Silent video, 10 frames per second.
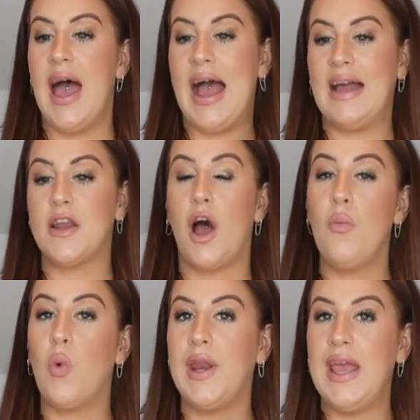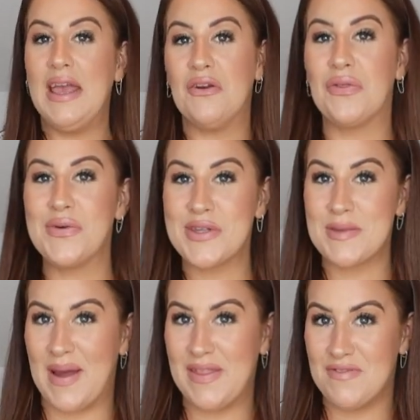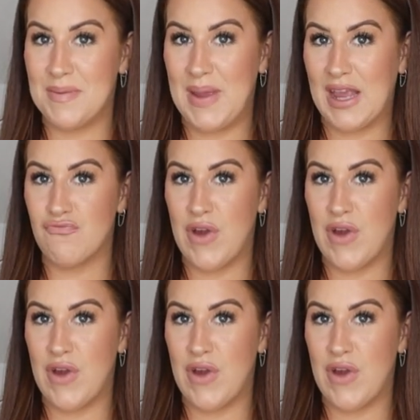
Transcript: And I want to hear your thoughts about the big